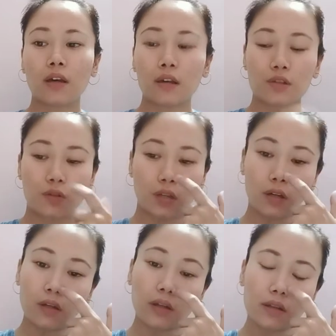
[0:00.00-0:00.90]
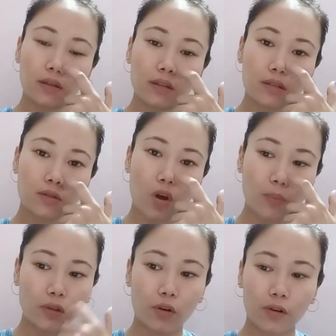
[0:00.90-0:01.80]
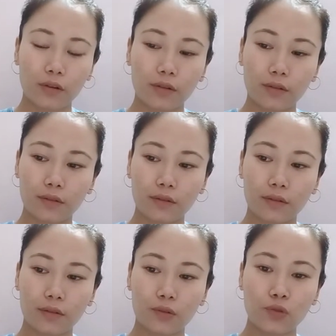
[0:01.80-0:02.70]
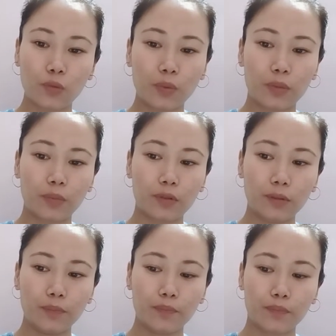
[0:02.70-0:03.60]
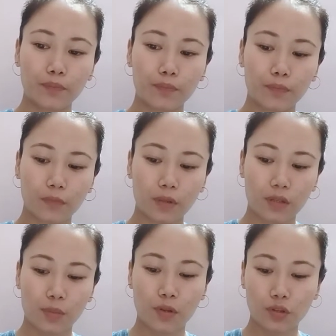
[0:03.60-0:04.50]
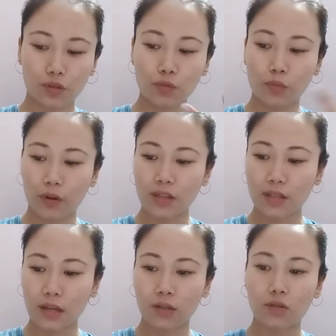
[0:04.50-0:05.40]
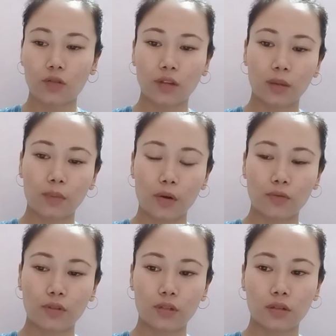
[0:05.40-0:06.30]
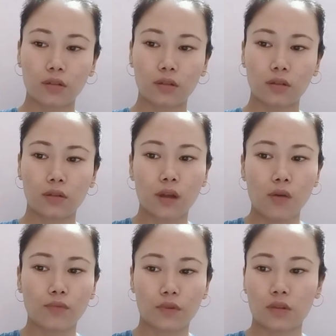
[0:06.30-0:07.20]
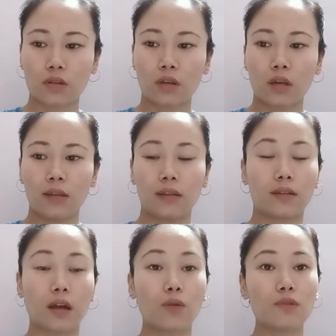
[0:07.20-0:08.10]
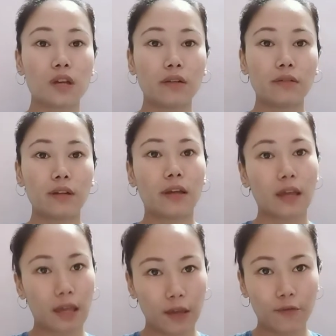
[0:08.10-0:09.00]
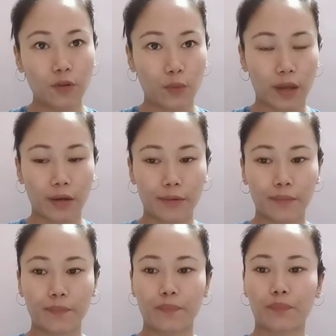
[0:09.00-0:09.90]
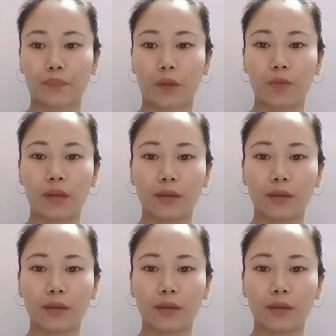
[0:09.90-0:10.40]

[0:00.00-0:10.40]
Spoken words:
So here in this comic corner, two people, especially two boys, they are talking about nouns. That nouns are everywhere. Okay,